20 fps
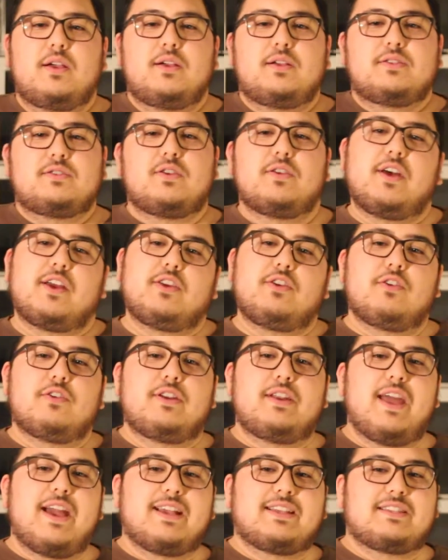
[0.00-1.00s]
so that
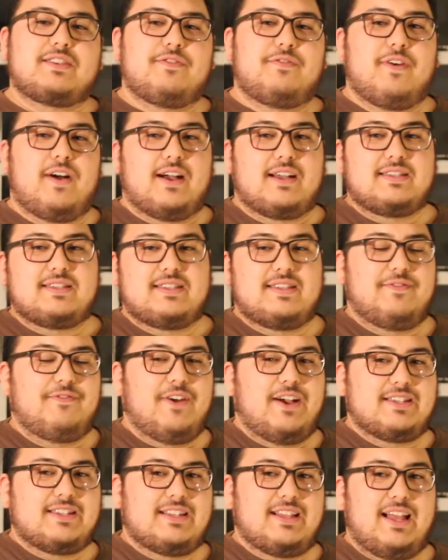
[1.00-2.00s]
your next
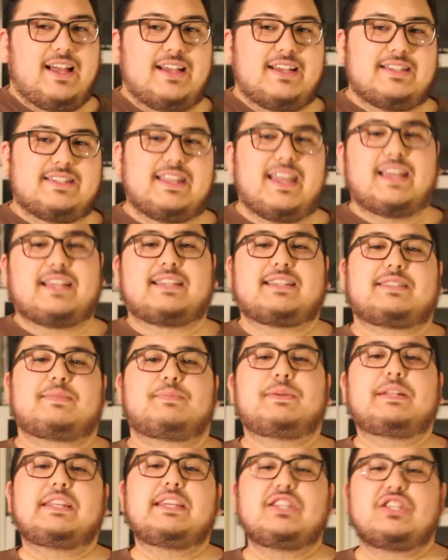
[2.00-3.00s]
fossilized
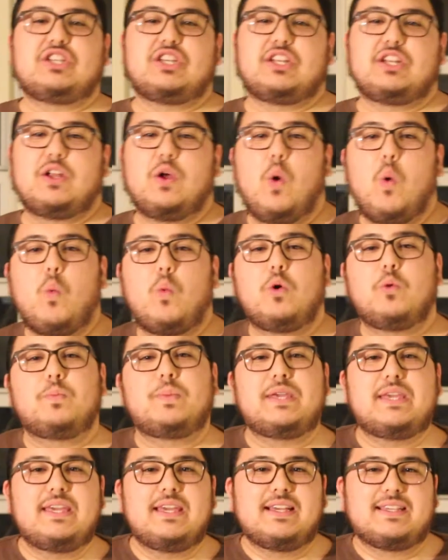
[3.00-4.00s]
expedition will
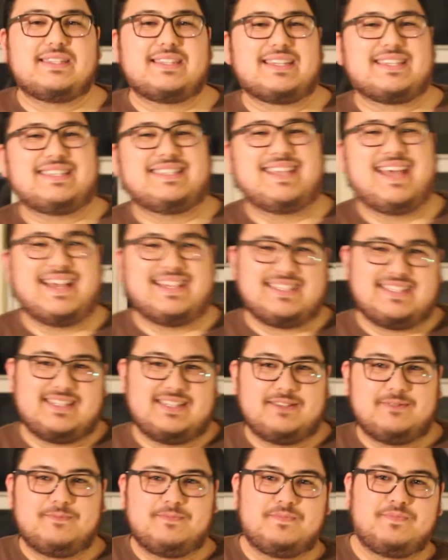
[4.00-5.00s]
be a
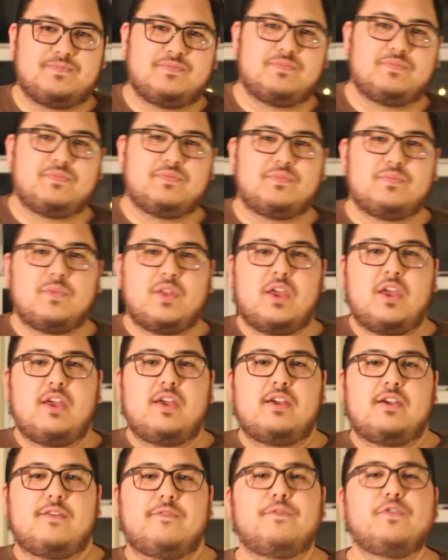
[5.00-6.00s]
success.
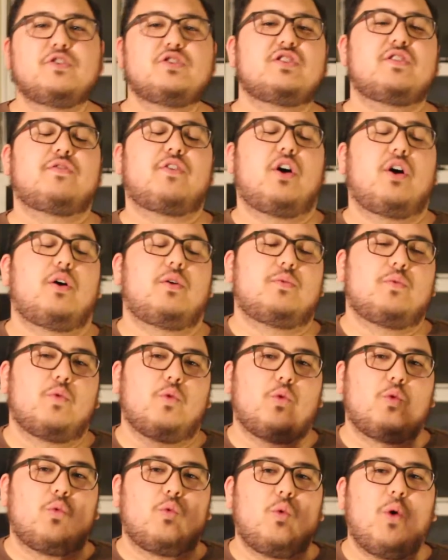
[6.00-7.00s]
First of all,
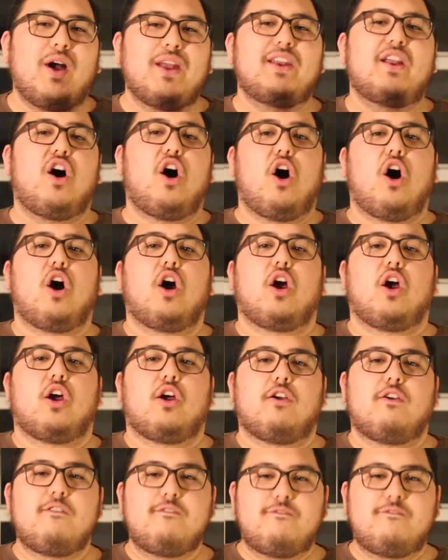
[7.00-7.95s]
what are